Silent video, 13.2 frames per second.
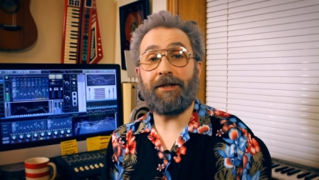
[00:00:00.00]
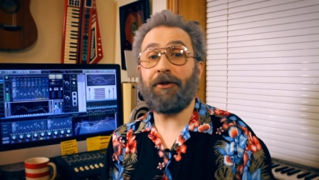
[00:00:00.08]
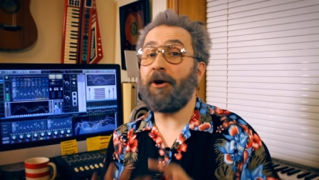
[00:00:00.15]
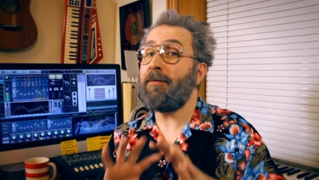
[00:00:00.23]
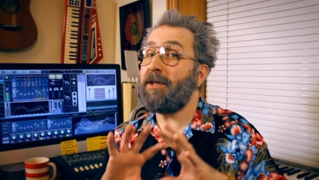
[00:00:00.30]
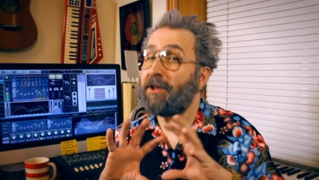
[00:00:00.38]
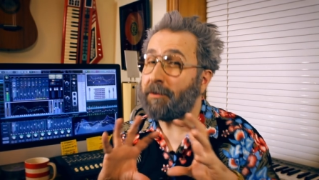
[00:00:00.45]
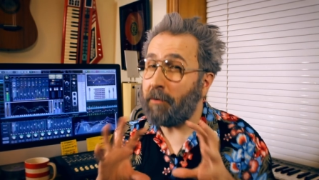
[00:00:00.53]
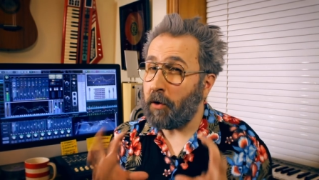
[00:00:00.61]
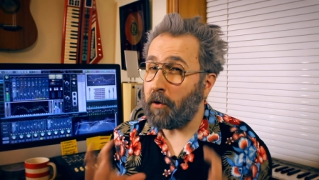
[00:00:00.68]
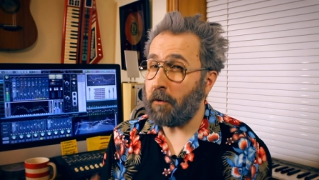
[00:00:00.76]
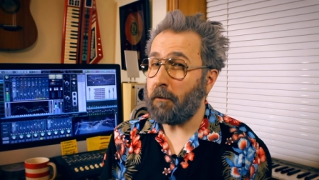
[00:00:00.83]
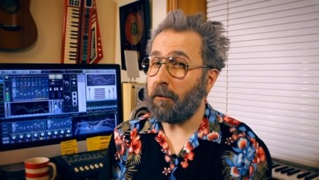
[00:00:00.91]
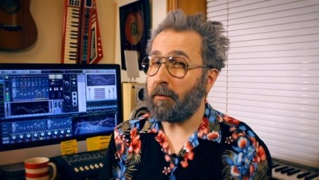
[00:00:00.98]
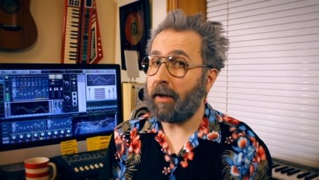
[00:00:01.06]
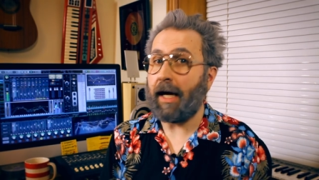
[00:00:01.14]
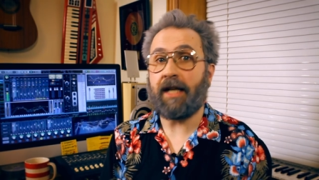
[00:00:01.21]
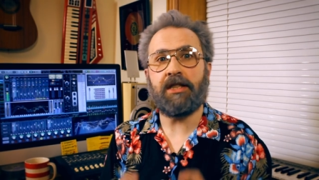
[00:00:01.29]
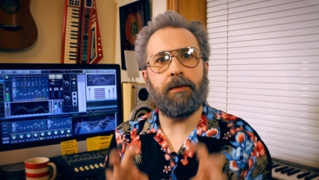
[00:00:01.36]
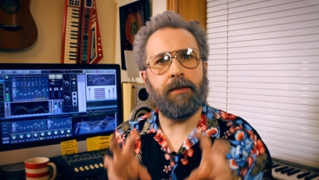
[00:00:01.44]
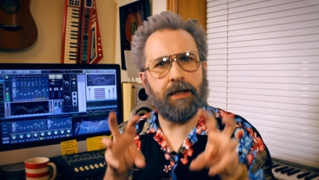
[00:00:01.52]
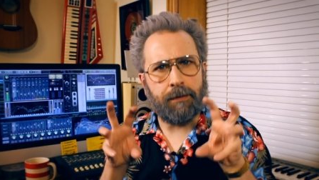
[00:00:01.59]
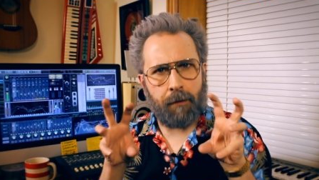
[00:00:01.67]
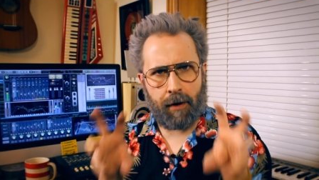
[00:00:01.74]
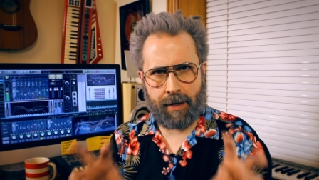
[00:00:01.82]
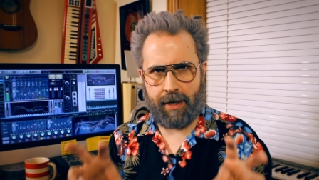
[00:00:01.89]
got to be smooth, but it has to be
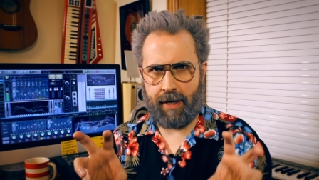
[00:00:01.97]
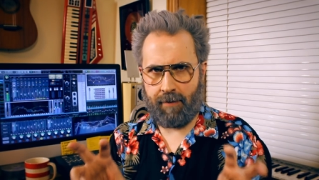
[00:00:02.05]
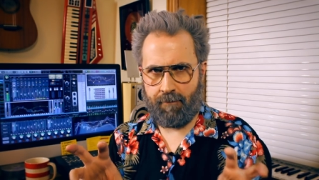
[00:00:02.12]
spiky.